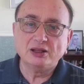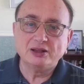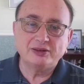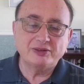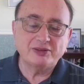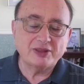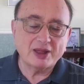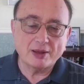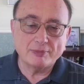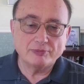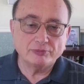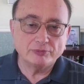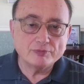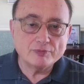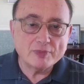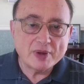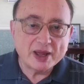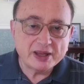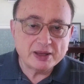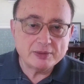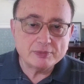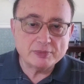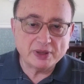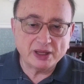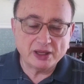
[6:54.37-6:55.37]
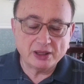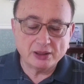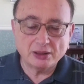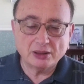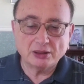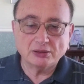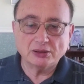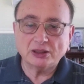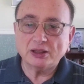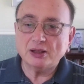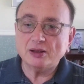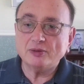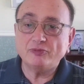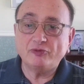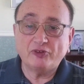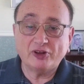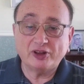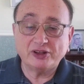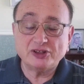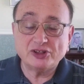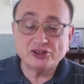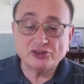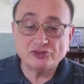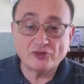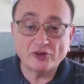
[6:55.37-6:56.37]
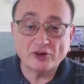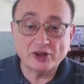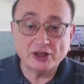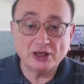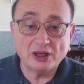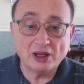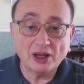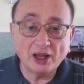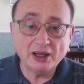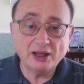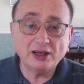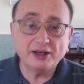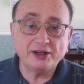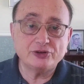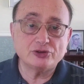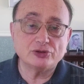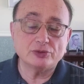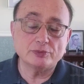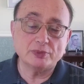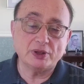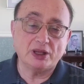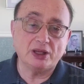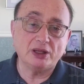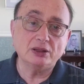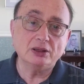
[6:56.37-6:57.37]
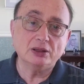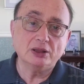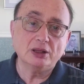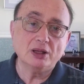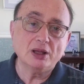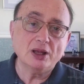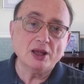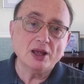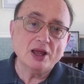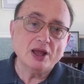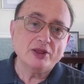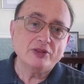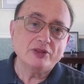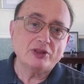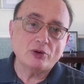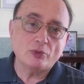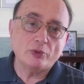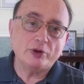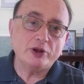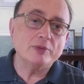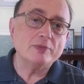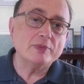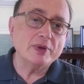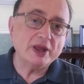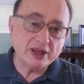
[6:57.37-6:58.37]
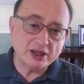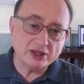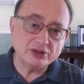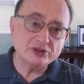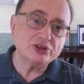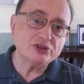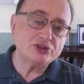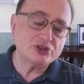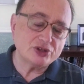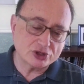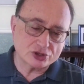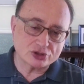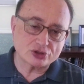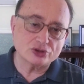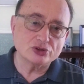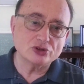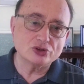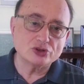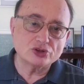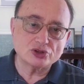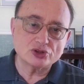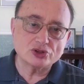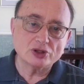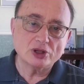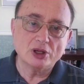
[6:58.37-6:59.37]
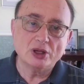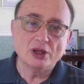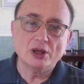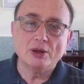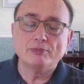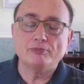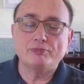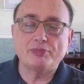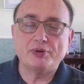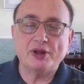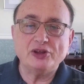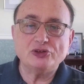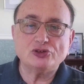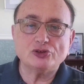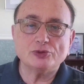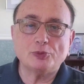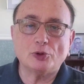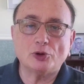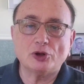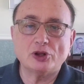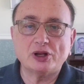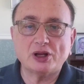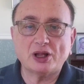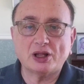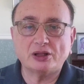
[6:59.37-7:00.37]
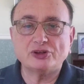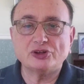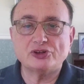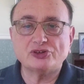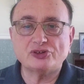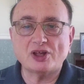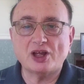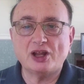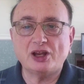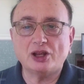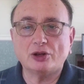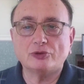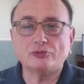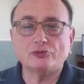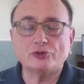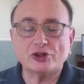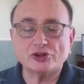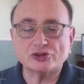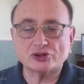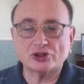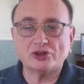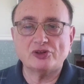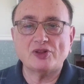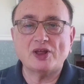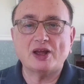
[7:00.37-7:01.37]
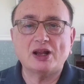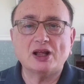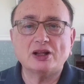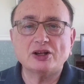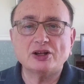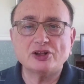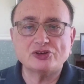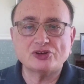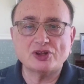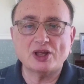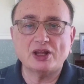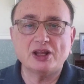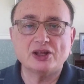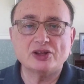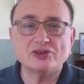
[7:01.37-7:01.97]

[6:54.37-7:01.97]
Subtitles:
that may mean, in fact, it's very likely to mean, that when you're making decisions based upon an understanding of risk and that understanding